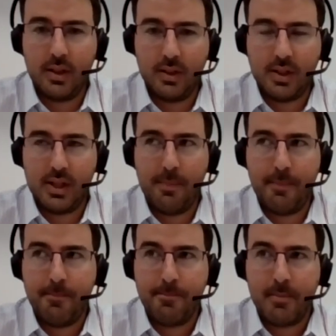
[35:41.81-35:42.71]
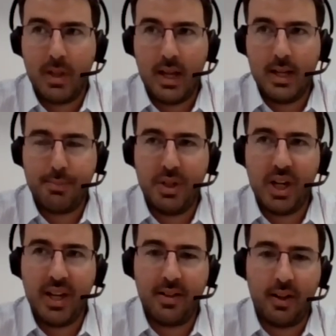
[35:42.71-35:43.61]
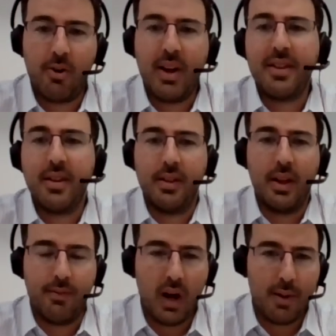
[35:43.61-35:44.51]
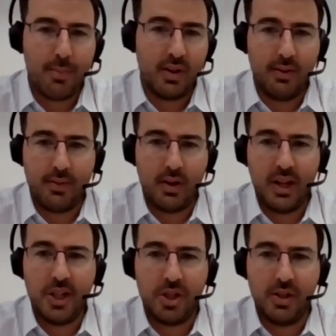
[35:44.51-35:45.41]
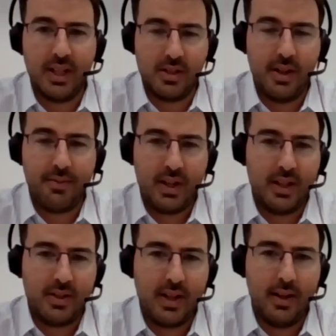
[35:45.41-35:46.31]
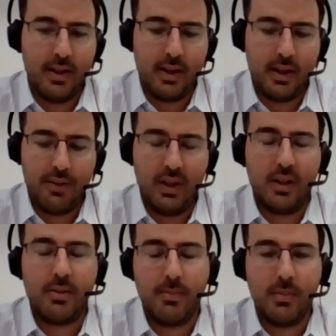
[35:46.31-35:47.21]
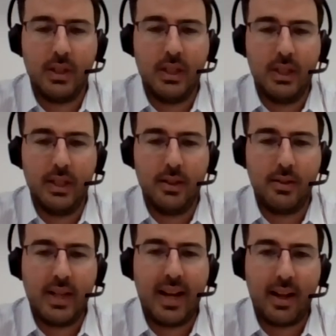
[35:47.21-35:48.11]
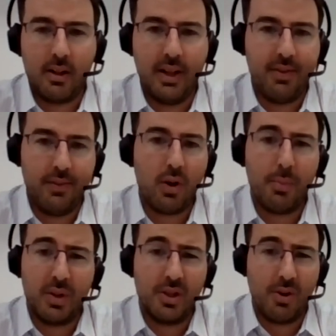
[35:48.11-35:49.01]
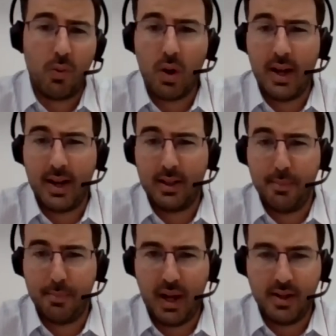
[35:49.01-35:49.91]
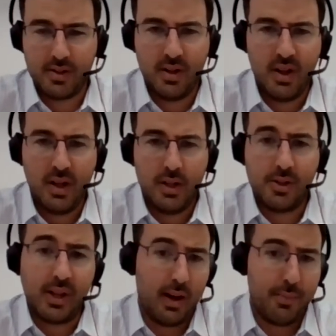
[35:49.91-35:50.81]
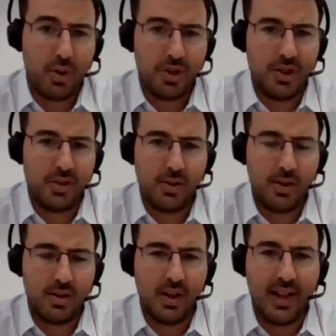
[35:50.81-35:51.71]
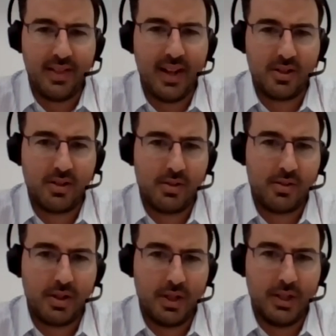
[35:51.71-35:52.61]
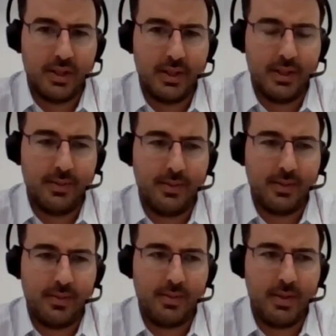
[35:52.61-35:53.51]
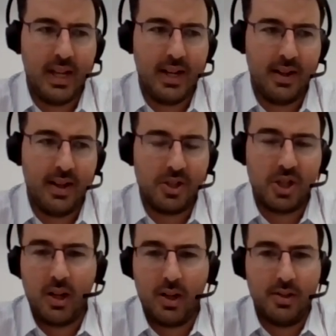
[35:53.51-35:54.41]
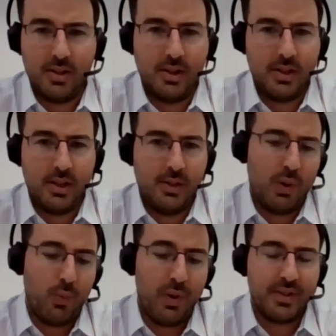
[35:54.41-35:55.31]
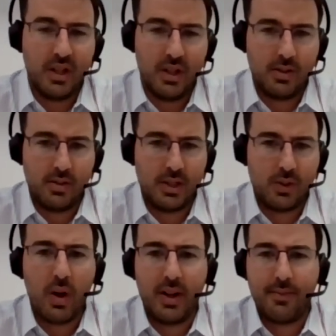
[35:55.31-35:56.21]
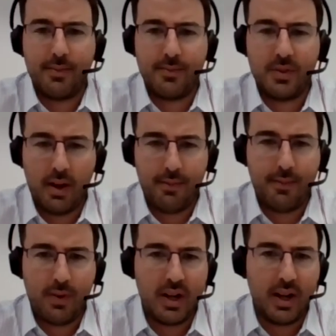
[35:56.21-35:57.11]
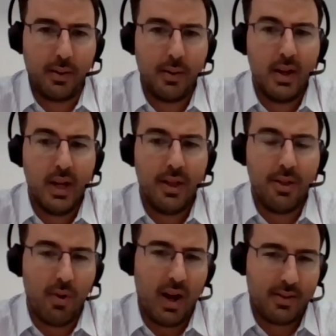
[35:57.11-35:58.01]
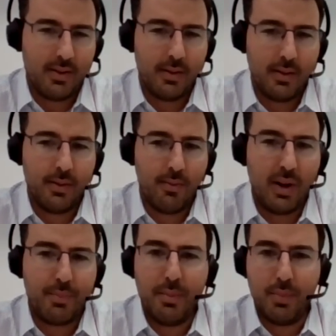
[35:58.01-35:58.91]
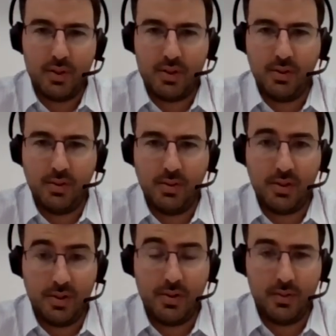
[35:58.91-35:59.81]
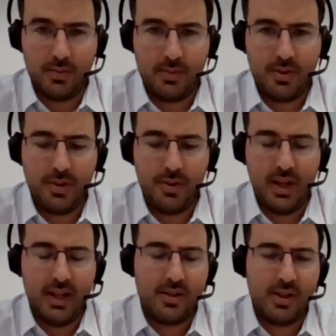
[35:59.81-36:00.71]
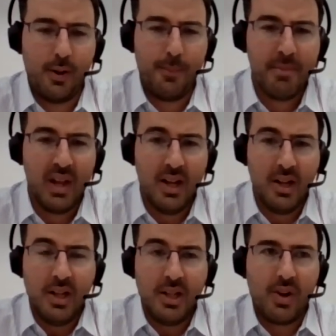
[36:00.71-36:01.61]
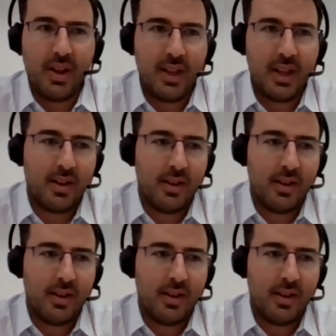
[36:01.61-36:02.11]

some, especially in creating the environment and the foundation, there's definitely a kind of a technical level of competence required at the base to get a project started. And that's, you know, in the Channel Islands is what we've seen is it's quite tough finding the right people to do that. So I think,